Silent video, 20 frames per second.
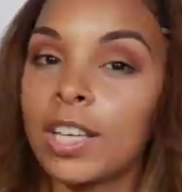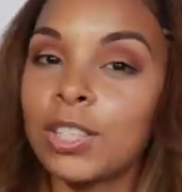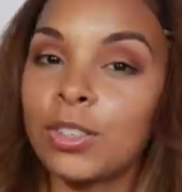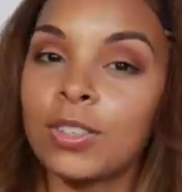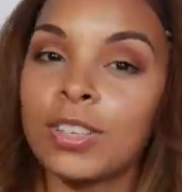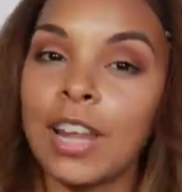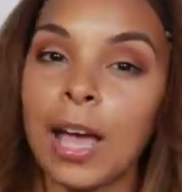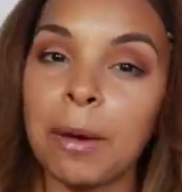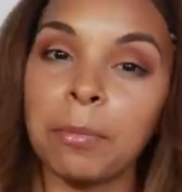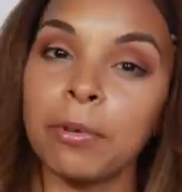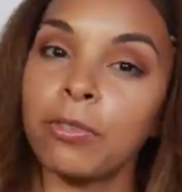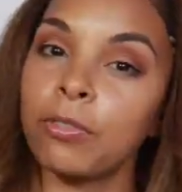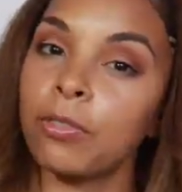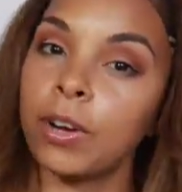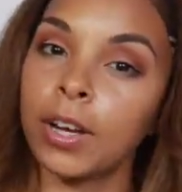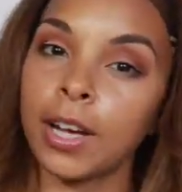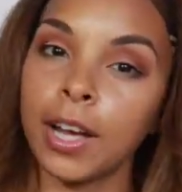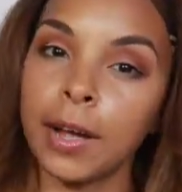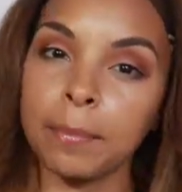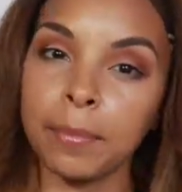so now before
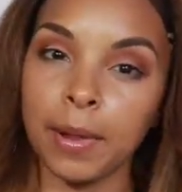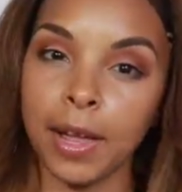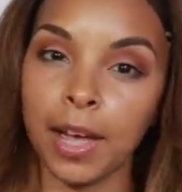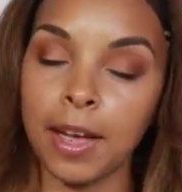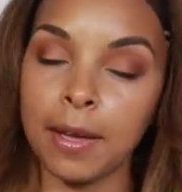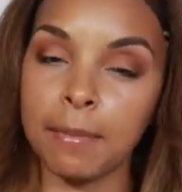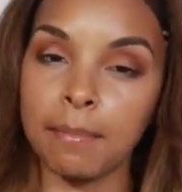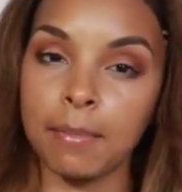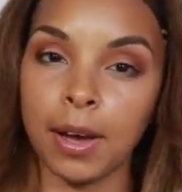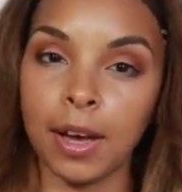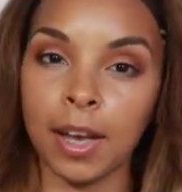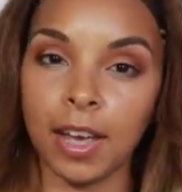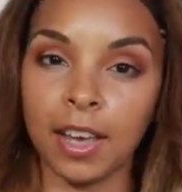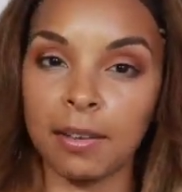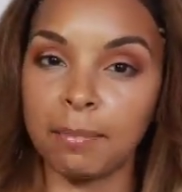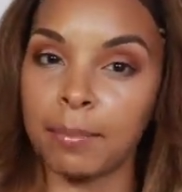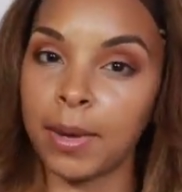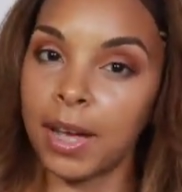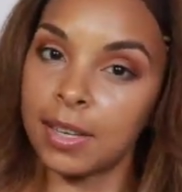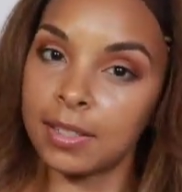I apply my
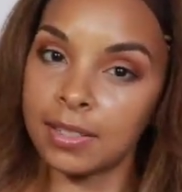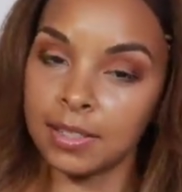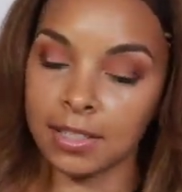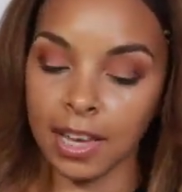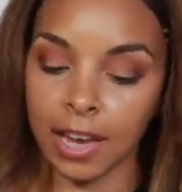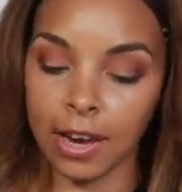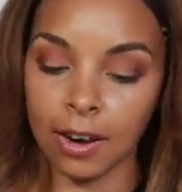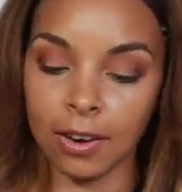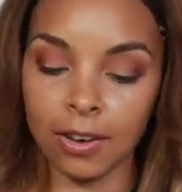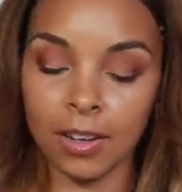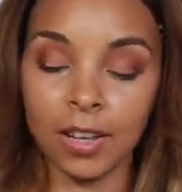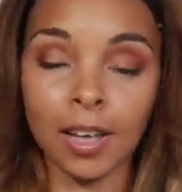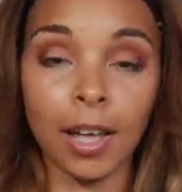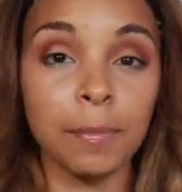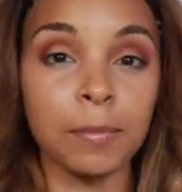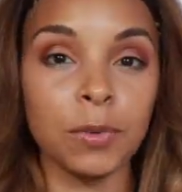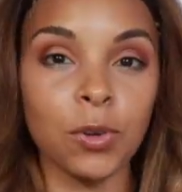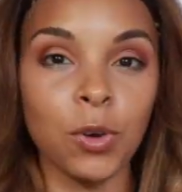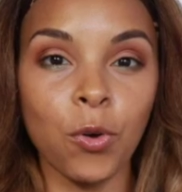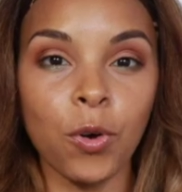mascara,
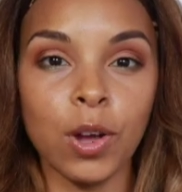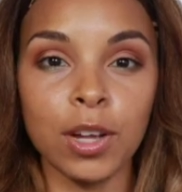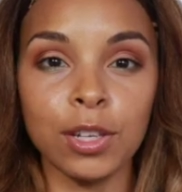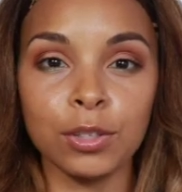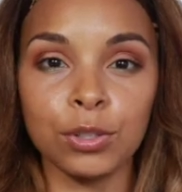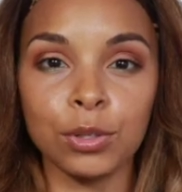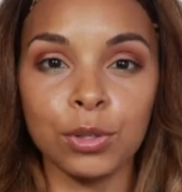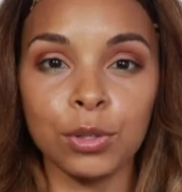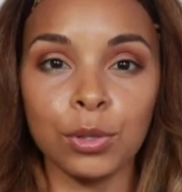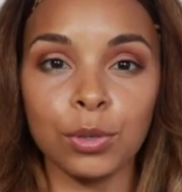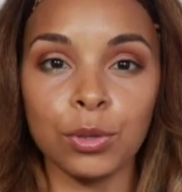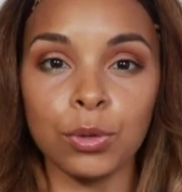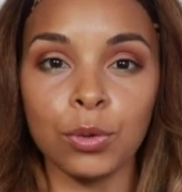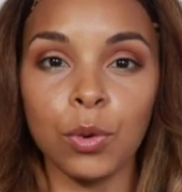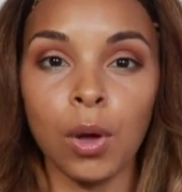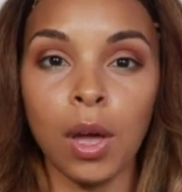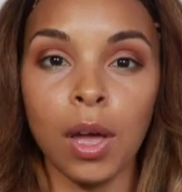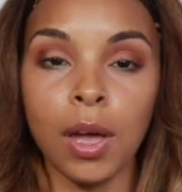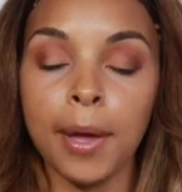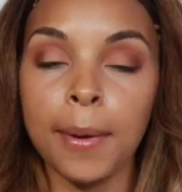I'm going to
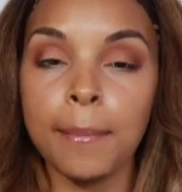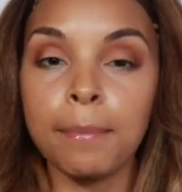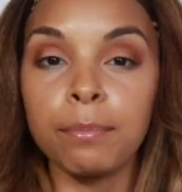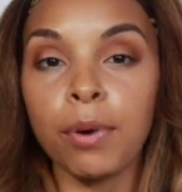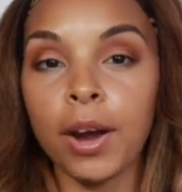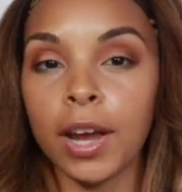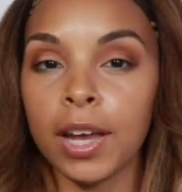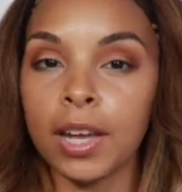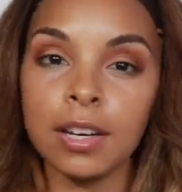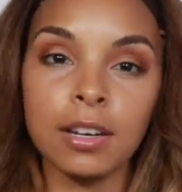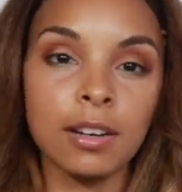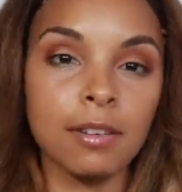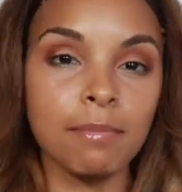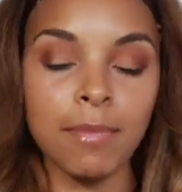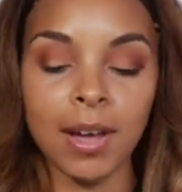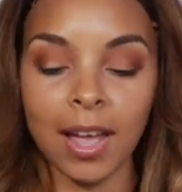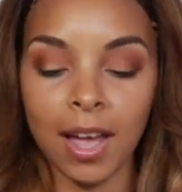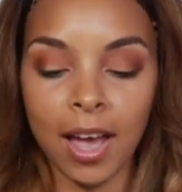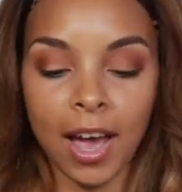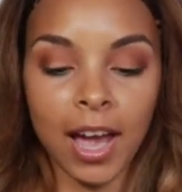brighten up
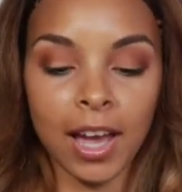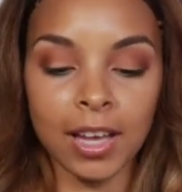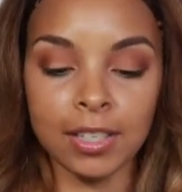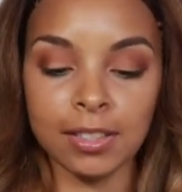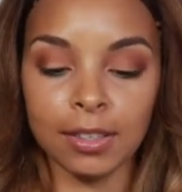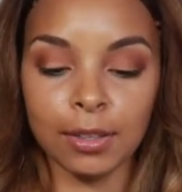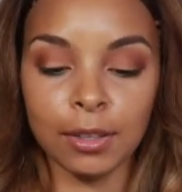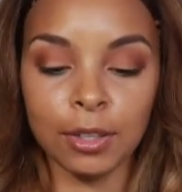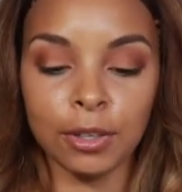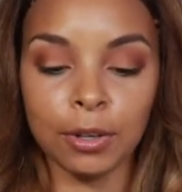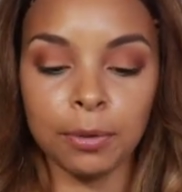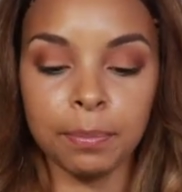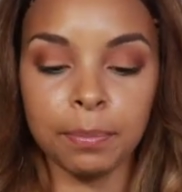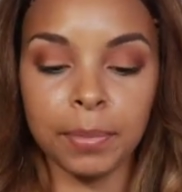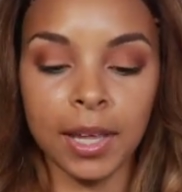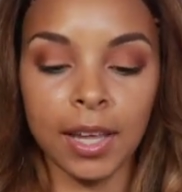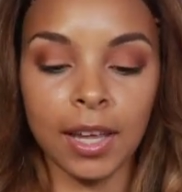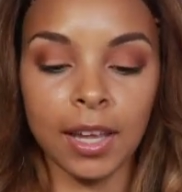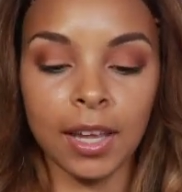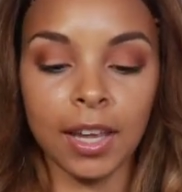my eyes a little
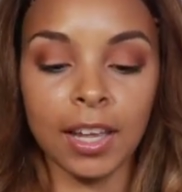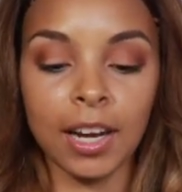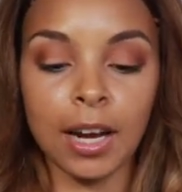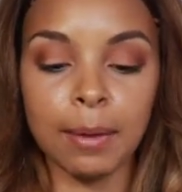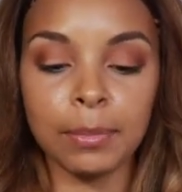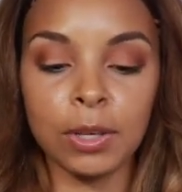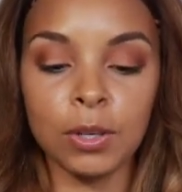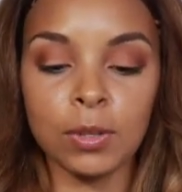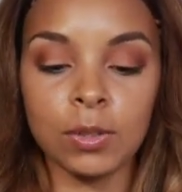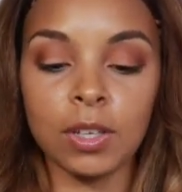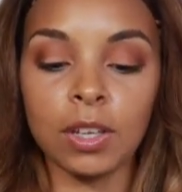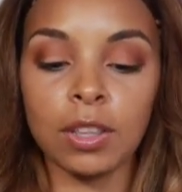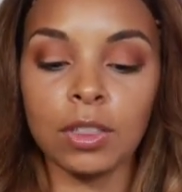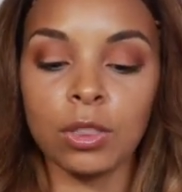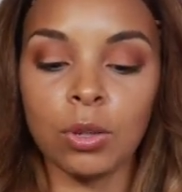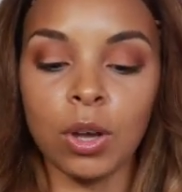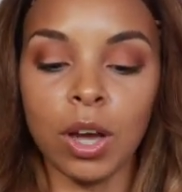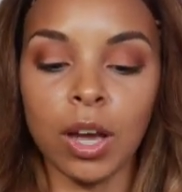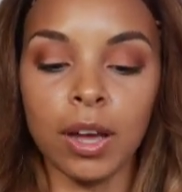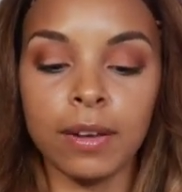bit, and I'm using
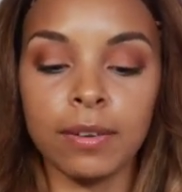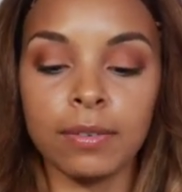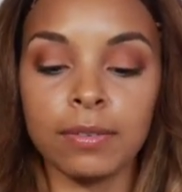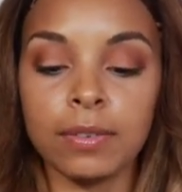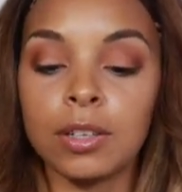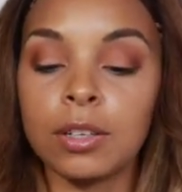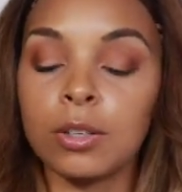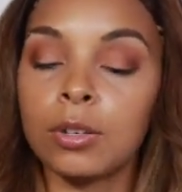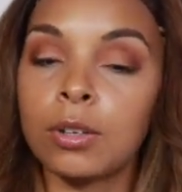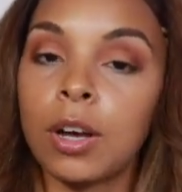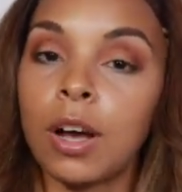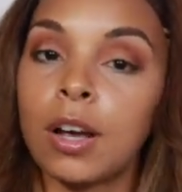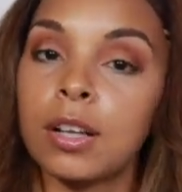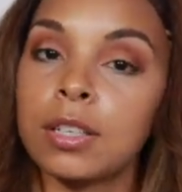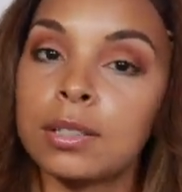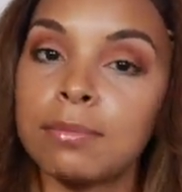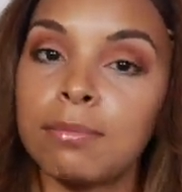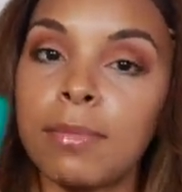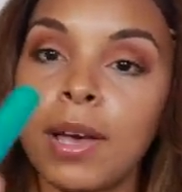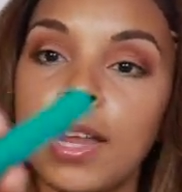Taret
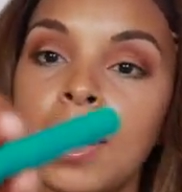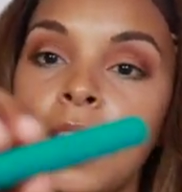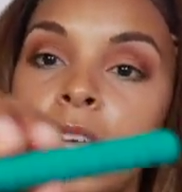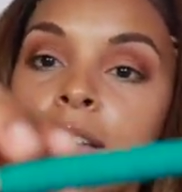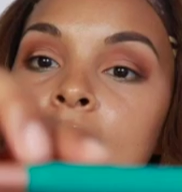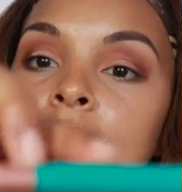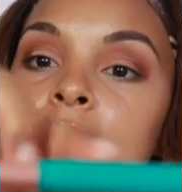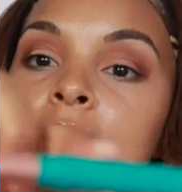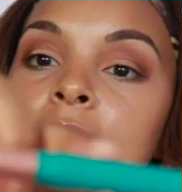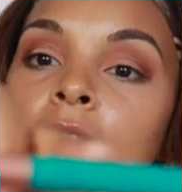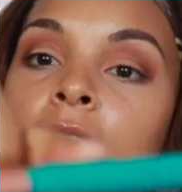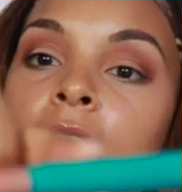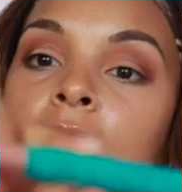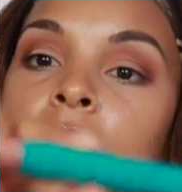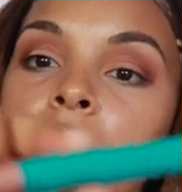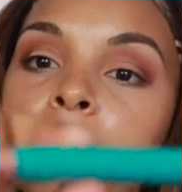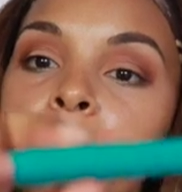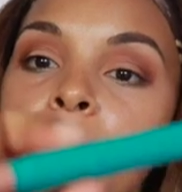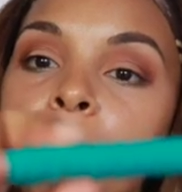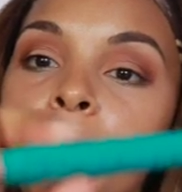Cosmetics
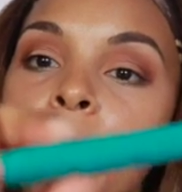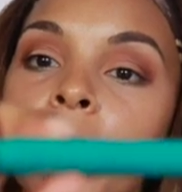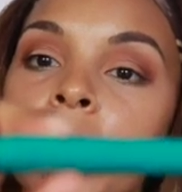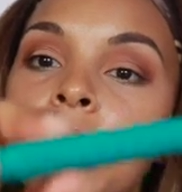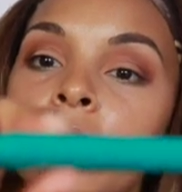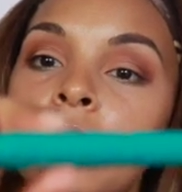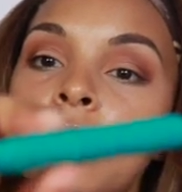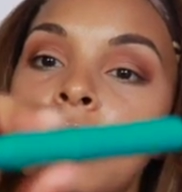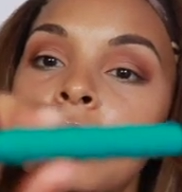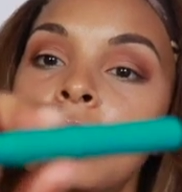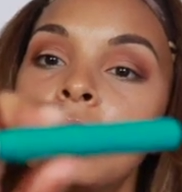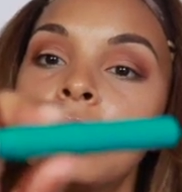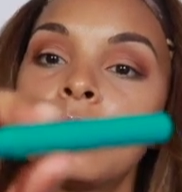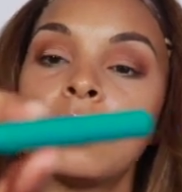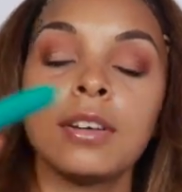Eye Brightener.